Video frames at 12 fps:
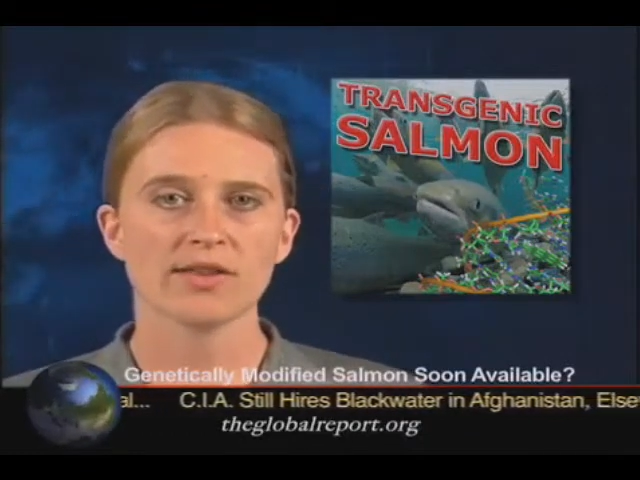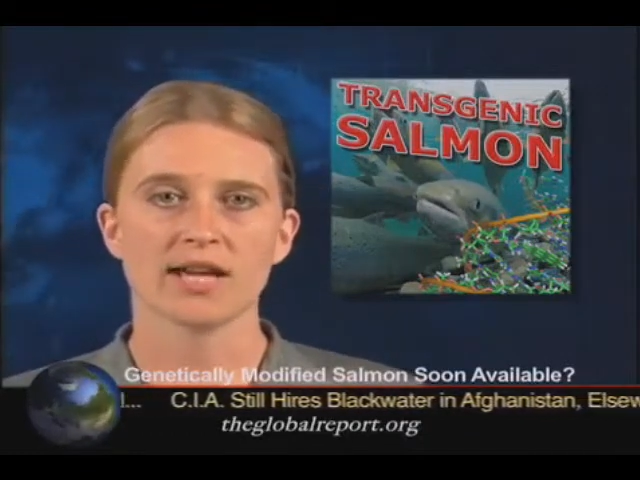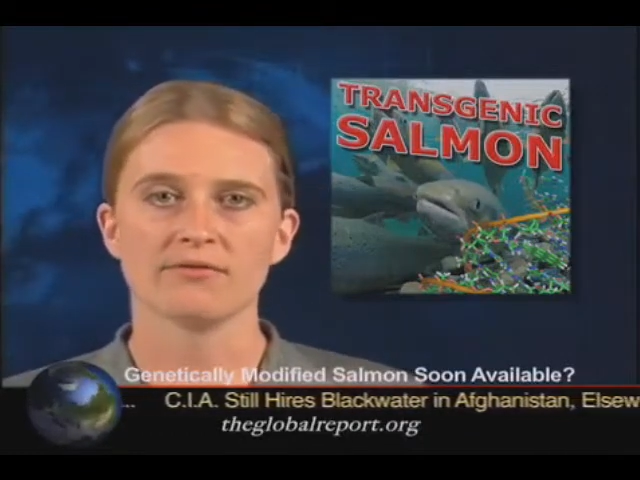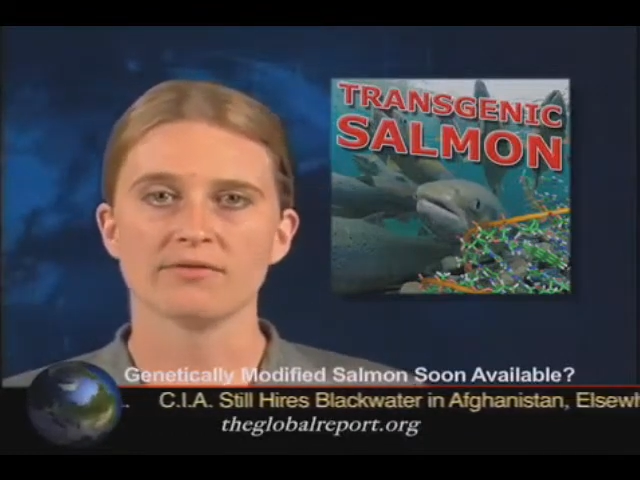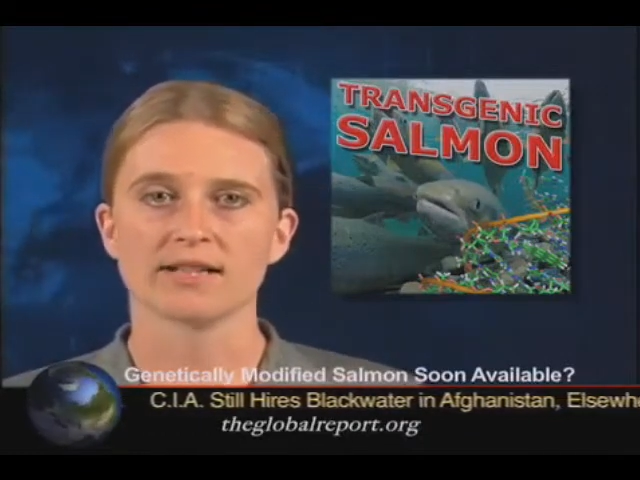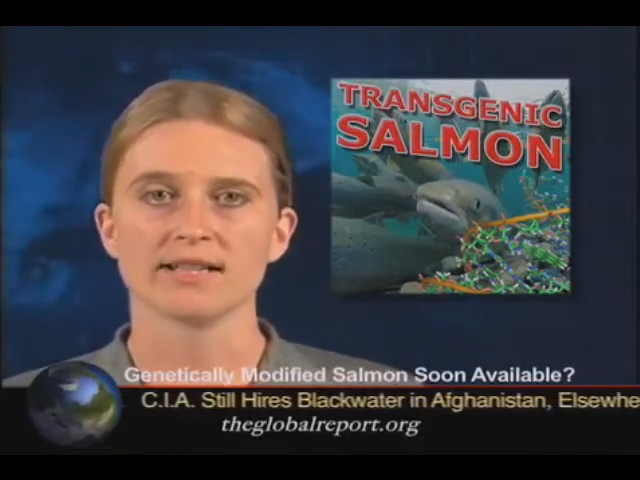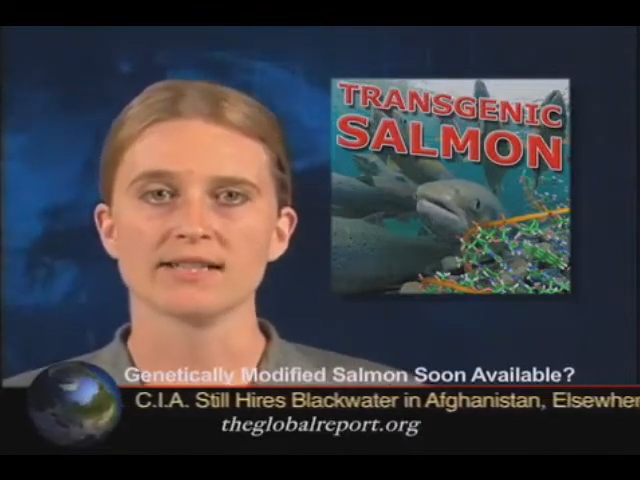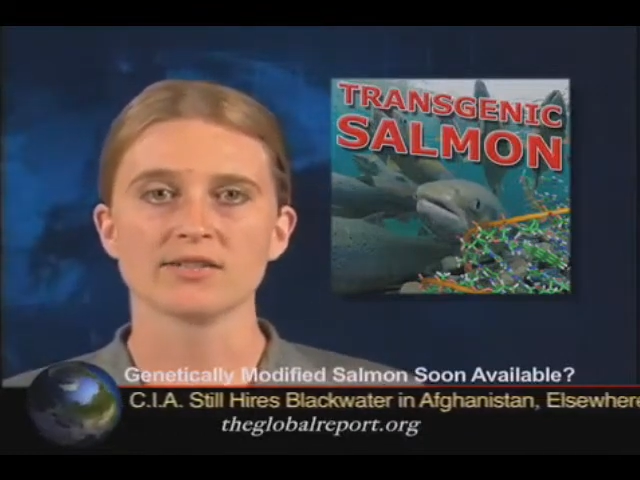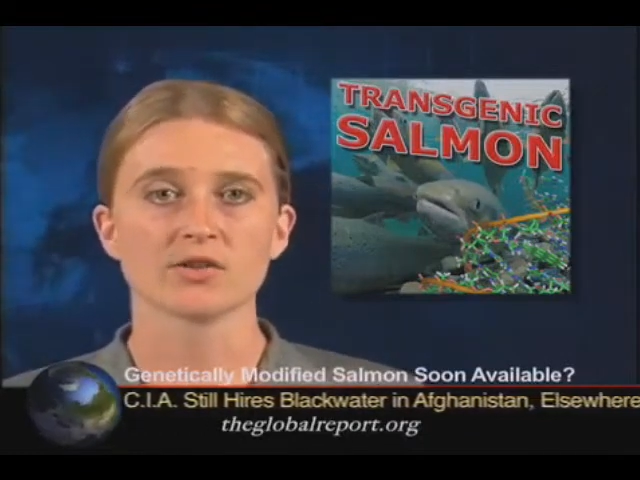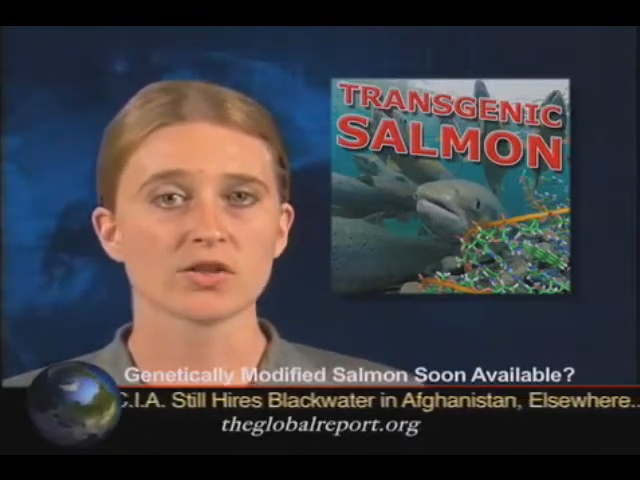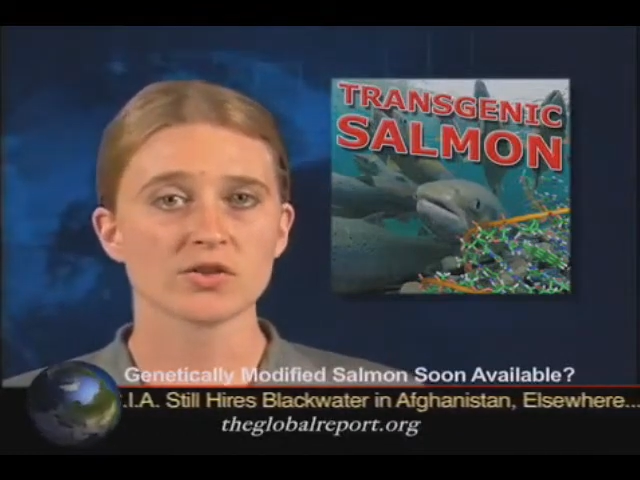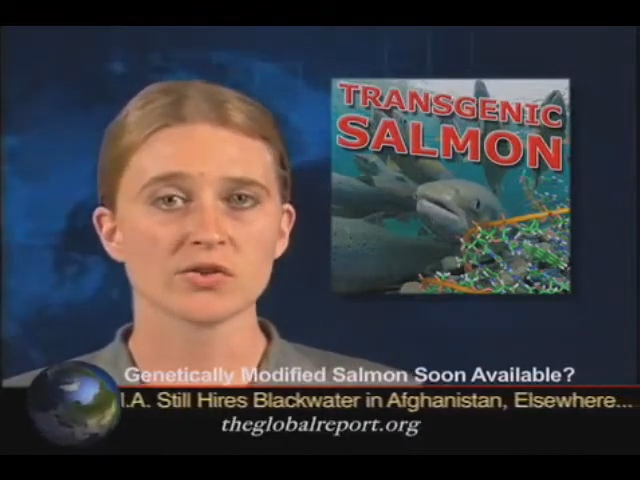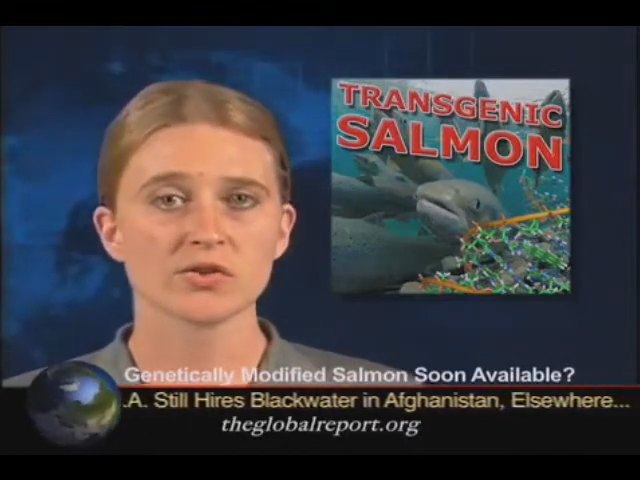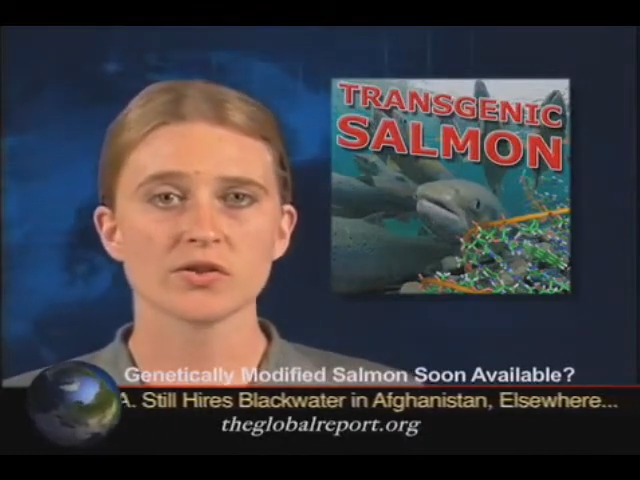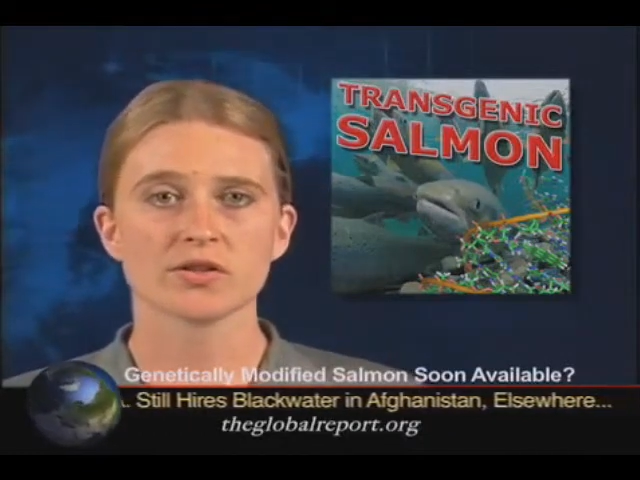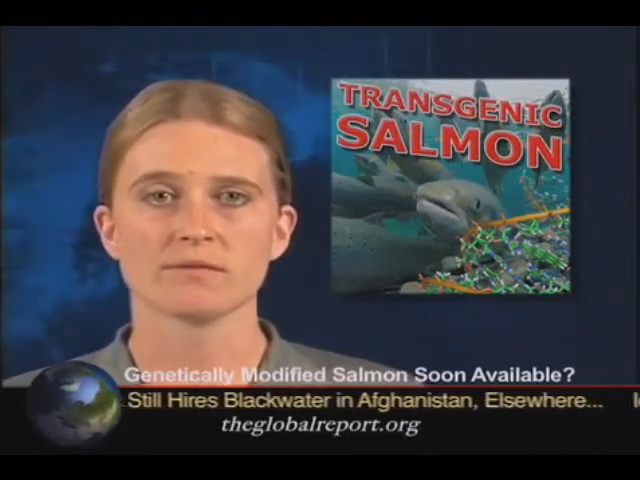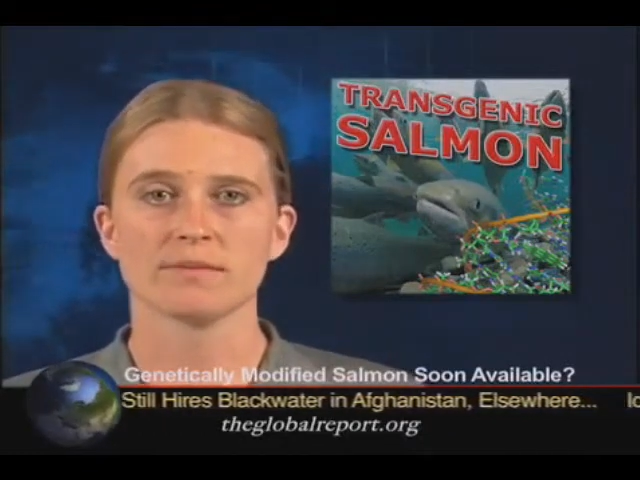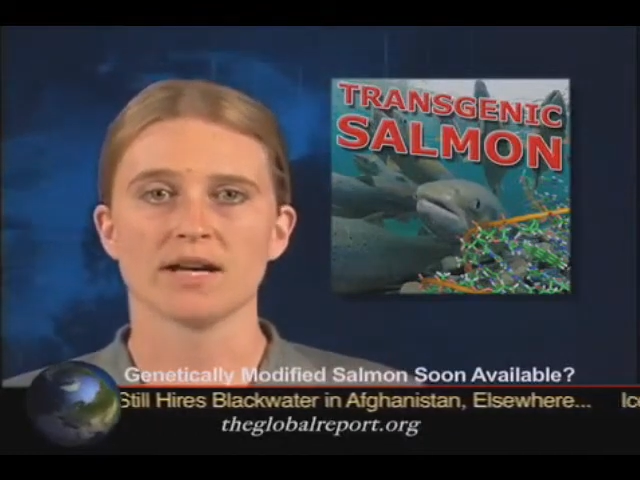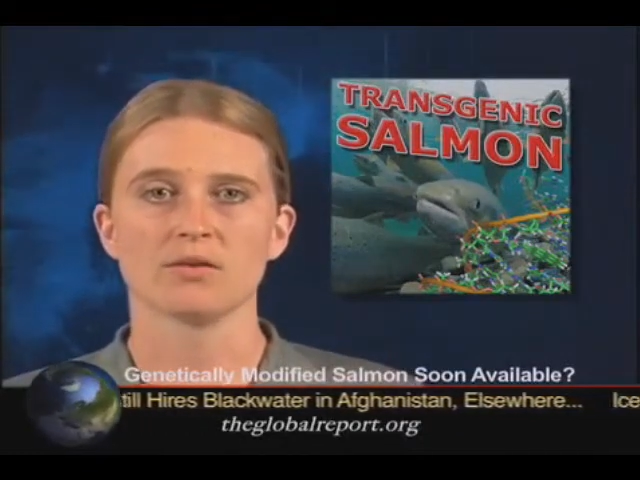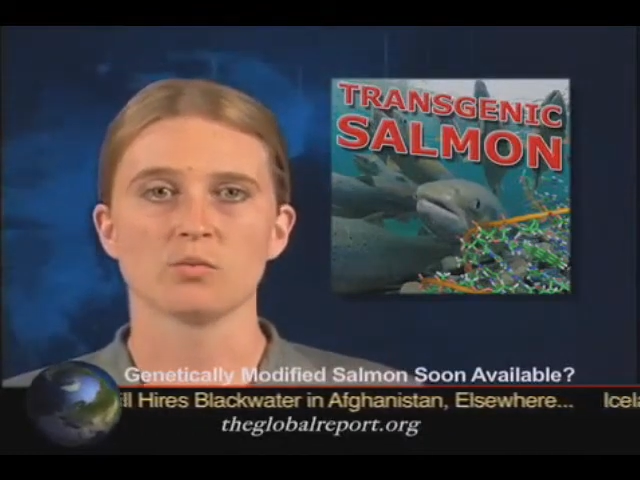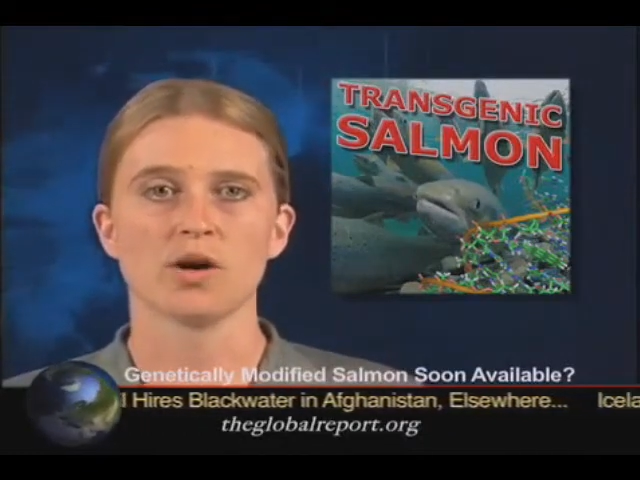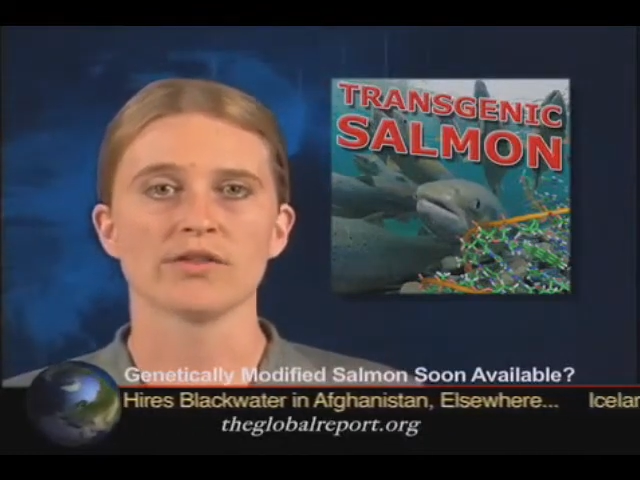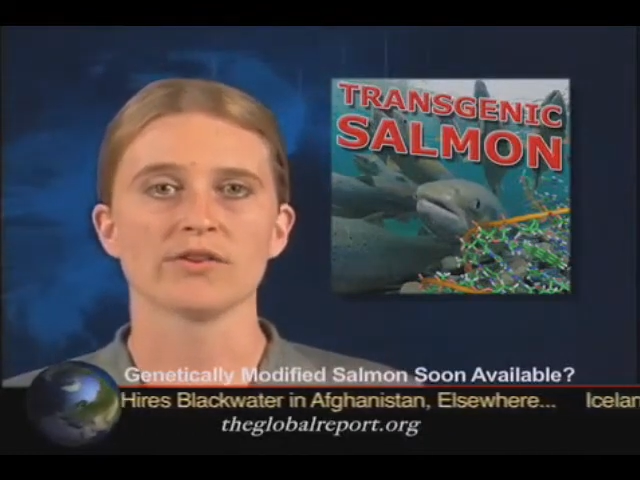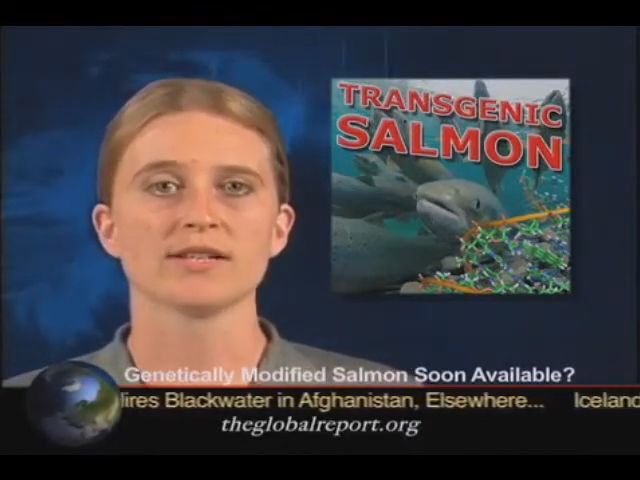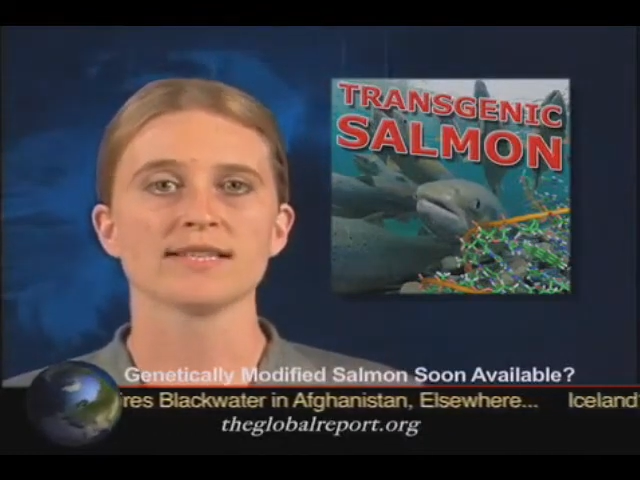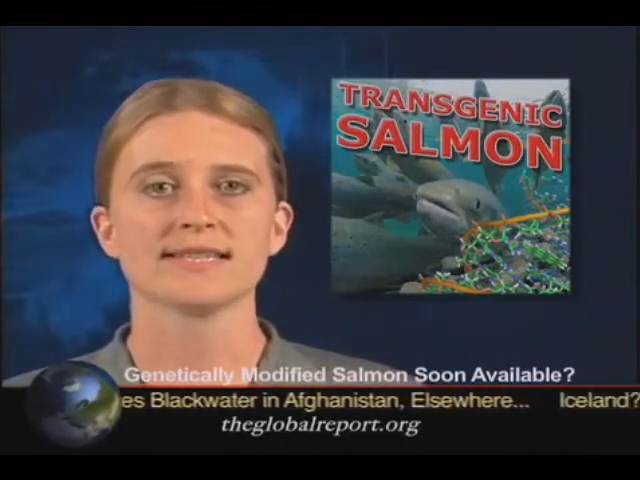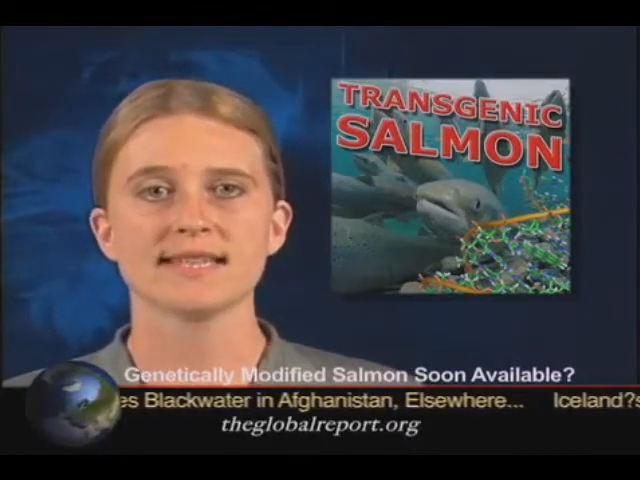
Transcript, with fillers: advocates are concerned about whether it's